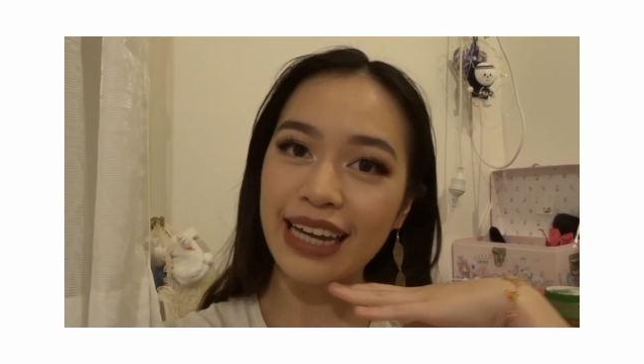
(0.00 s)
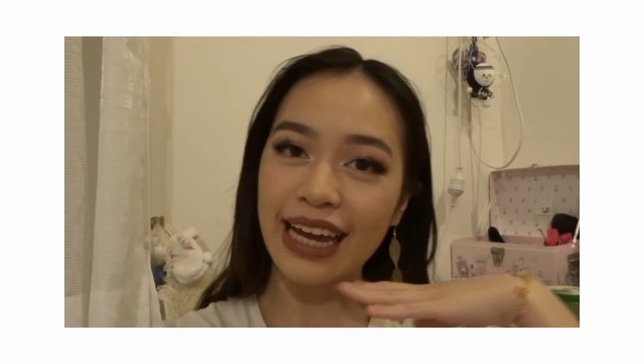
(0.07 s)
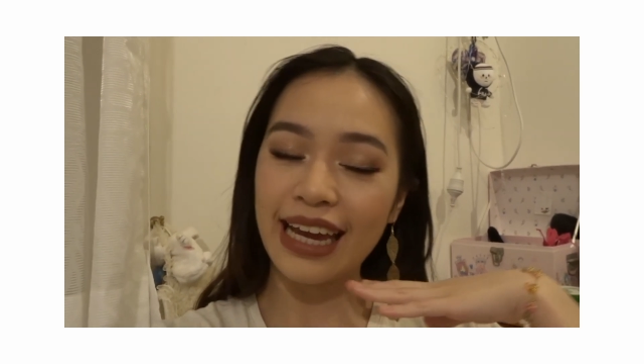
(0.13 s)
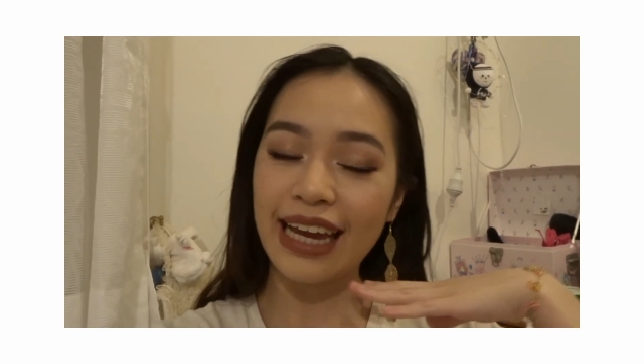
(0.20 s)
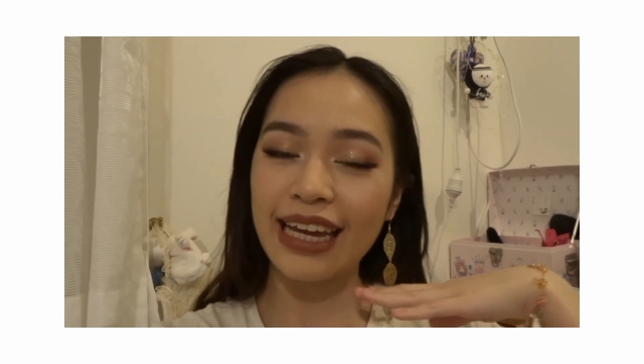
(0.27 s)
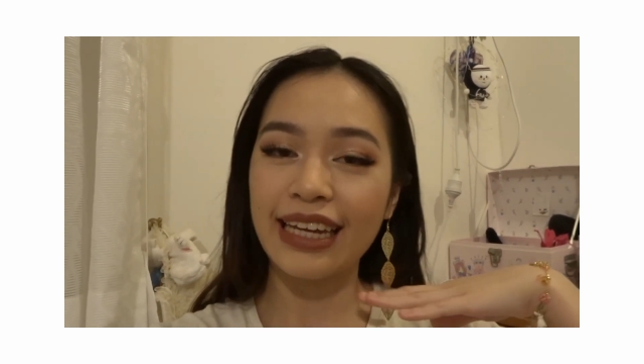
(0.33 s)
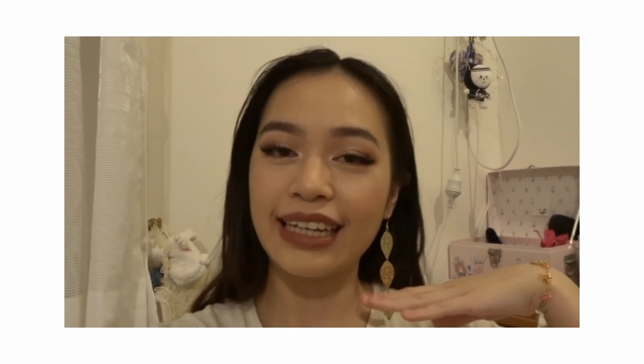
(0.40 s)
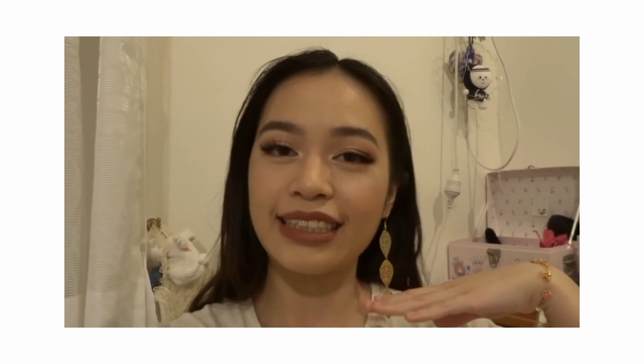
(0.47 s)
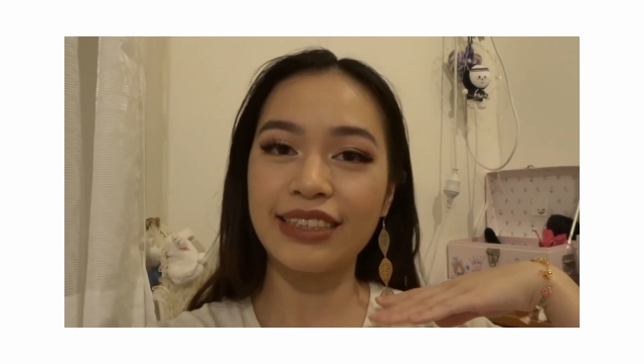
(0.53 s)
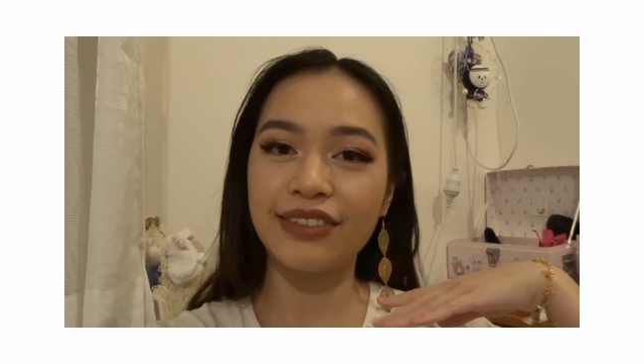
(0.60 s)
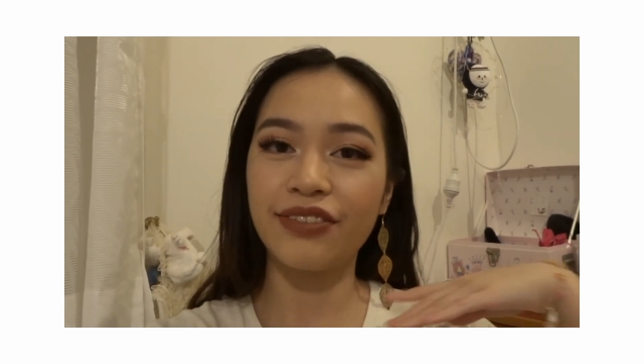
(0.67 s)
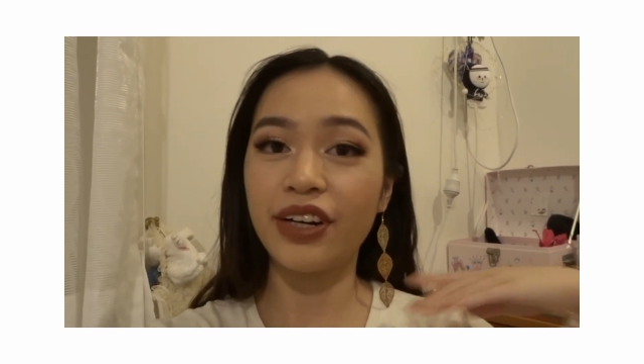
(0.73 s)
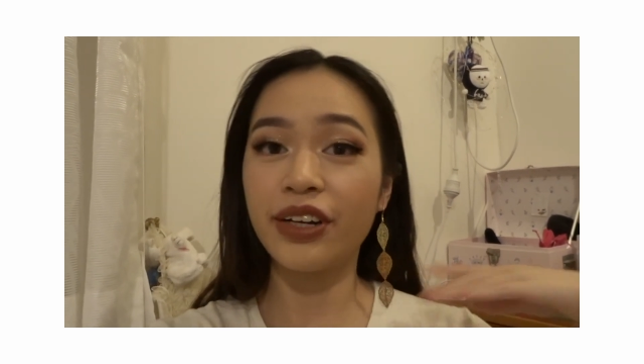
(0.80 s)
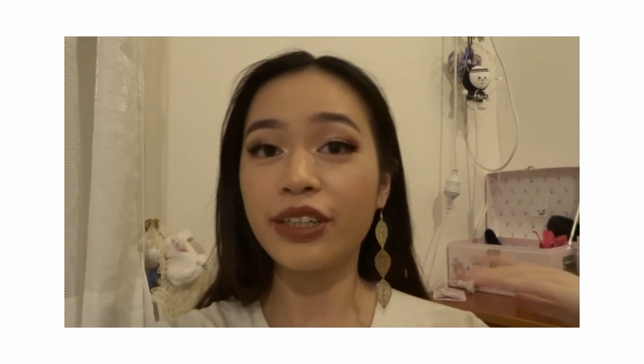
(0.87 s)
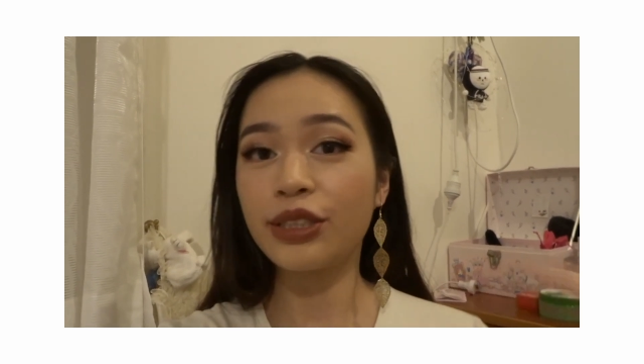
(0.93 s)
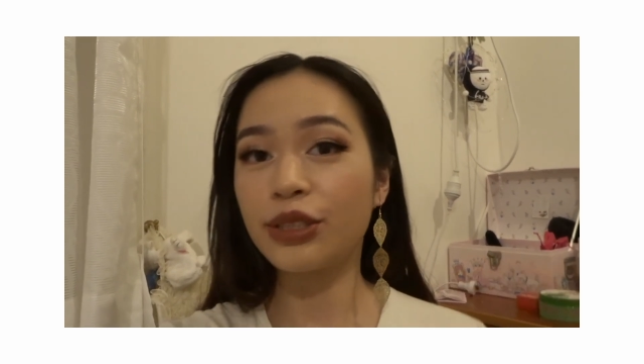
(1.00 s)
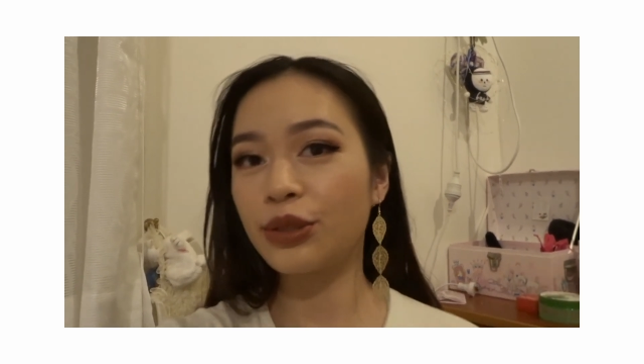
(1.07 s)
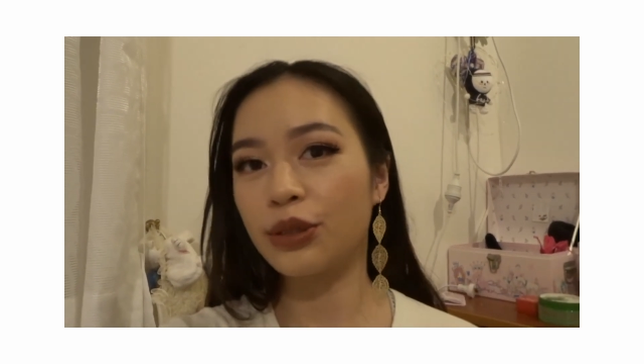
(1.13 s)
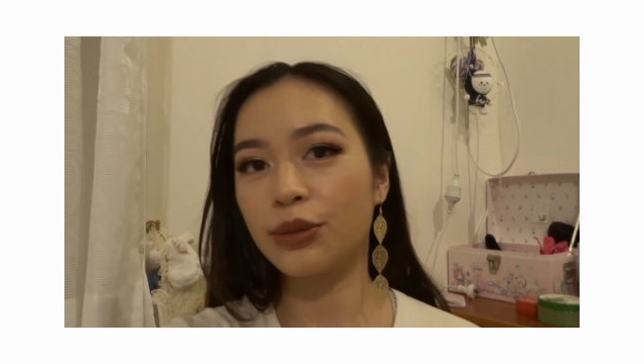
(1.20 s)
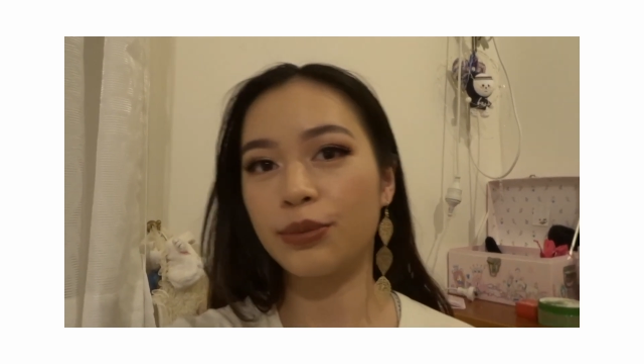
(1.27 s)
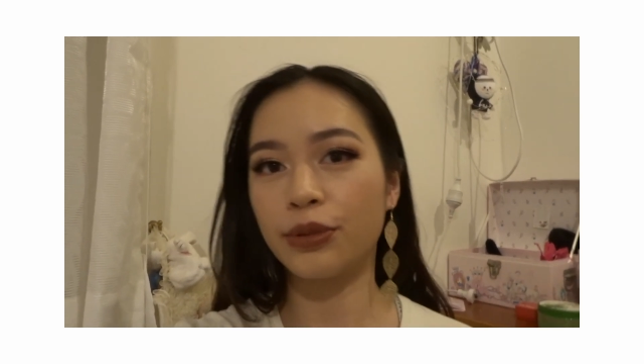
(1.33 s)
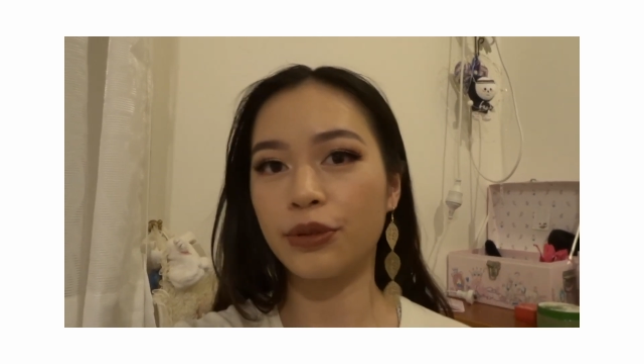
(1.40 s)
and it's very
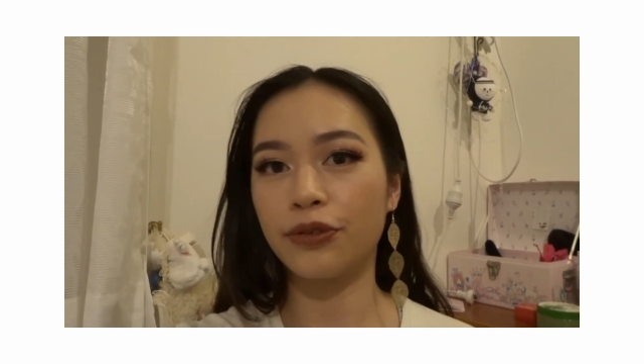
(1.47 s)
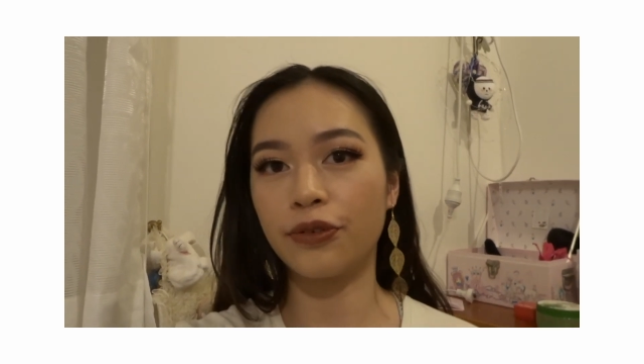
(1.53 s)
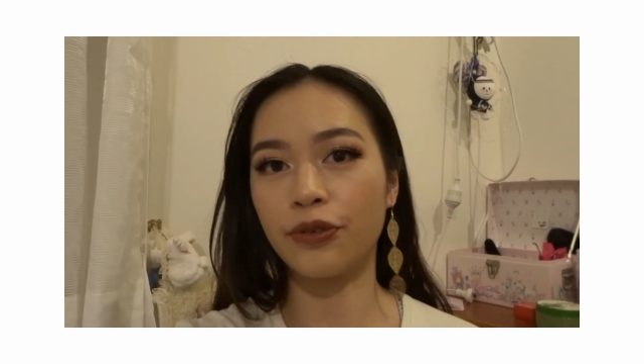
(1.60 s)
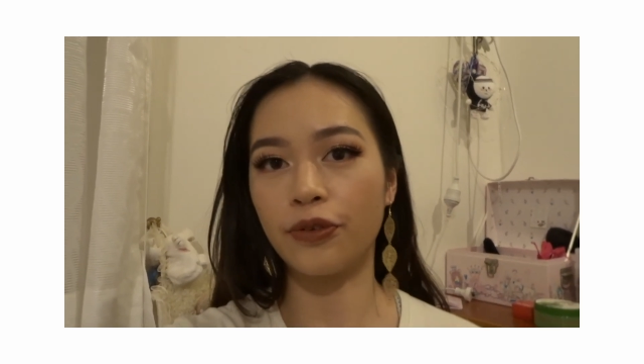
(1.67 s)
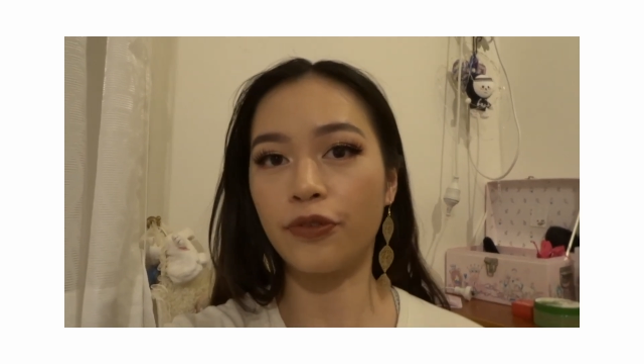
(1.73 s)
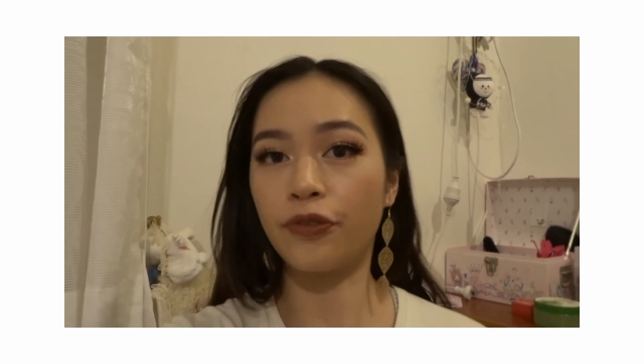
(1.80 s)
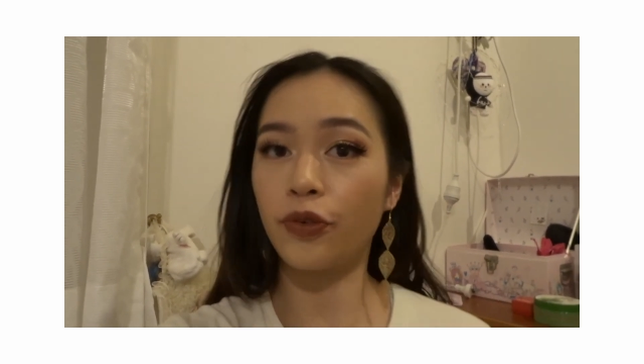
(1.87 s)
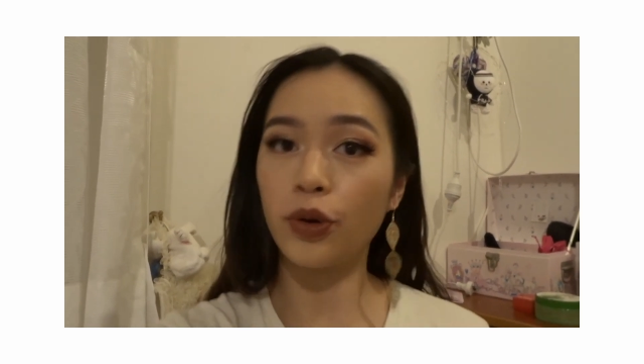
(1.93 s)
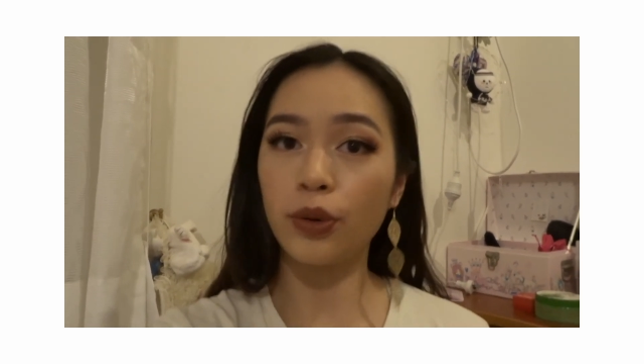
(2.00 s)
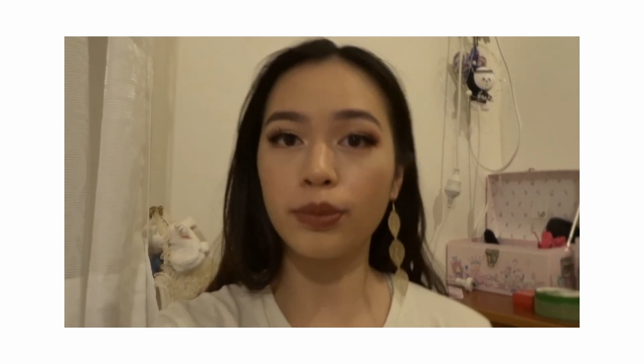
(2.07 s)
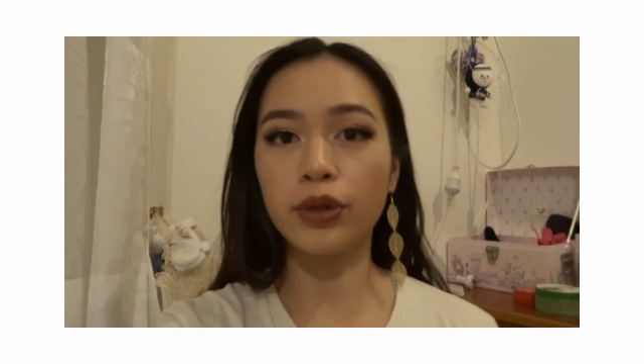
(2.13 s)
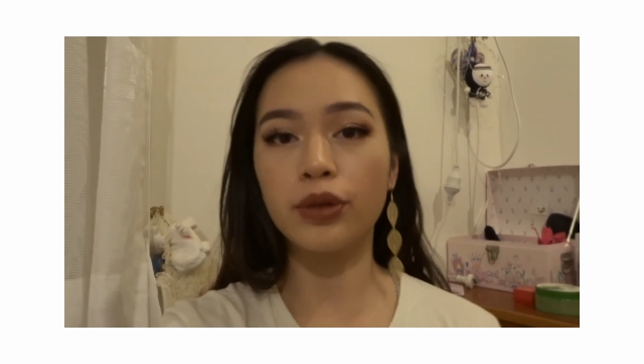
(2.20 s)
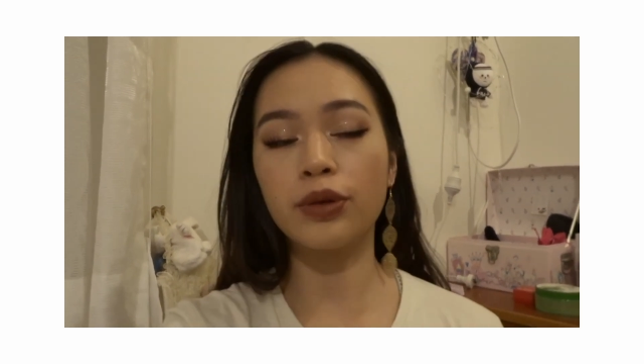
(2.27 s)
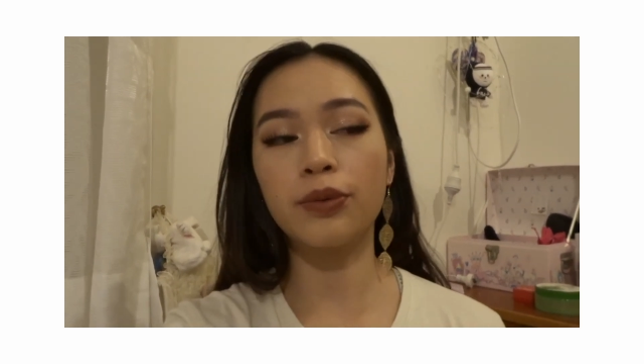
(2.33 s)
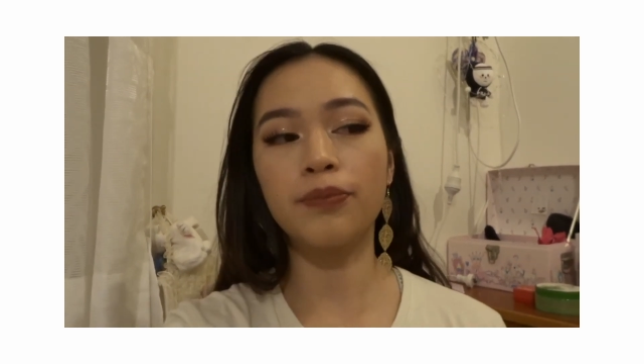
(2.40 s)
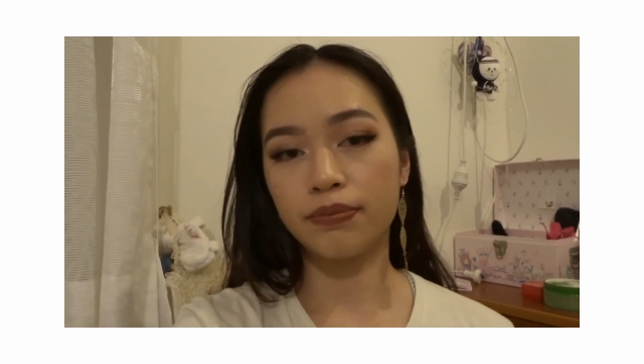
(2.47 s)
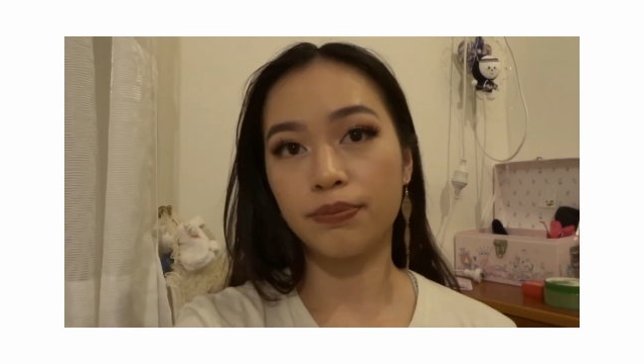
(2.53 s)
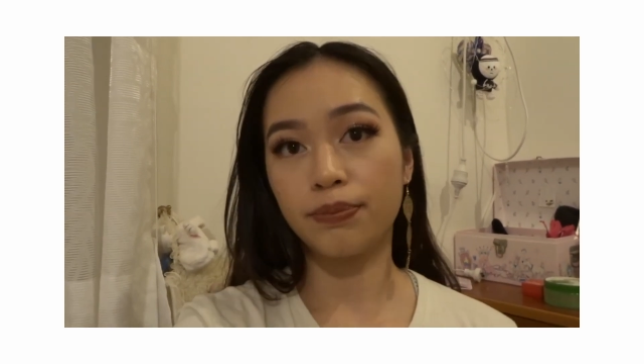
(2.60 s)
suitable for formal